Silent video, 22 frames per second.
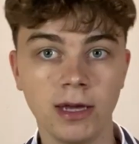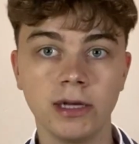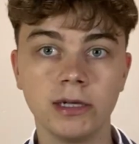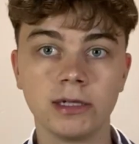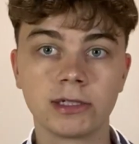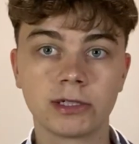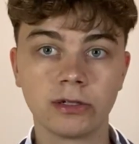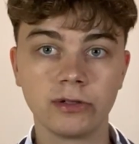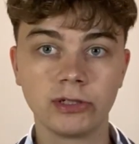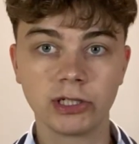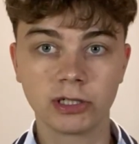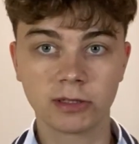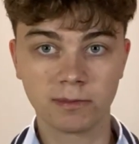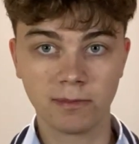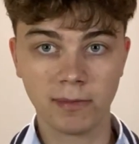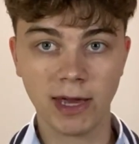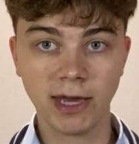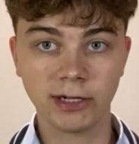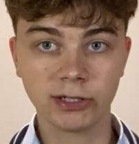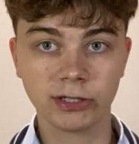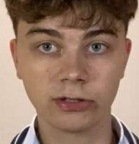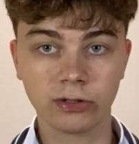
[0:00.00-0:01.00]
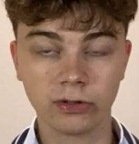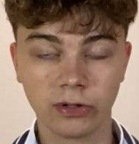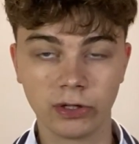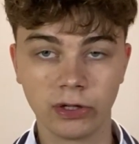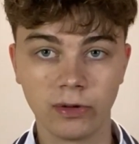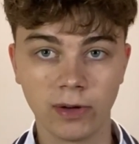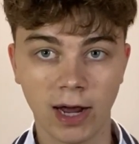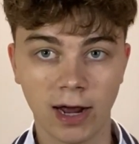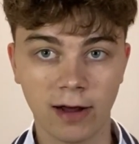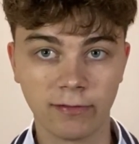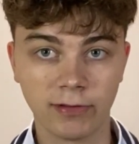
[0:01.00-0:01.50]
So just make sure
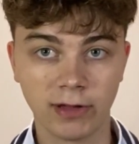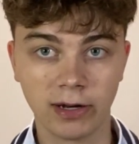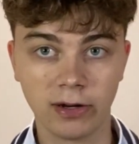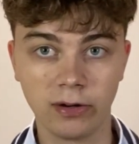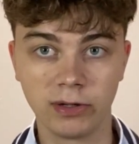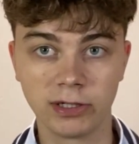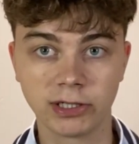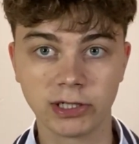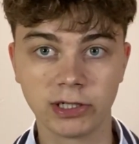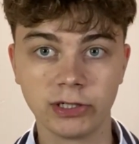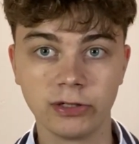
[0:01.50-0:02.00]
you have that knowledge.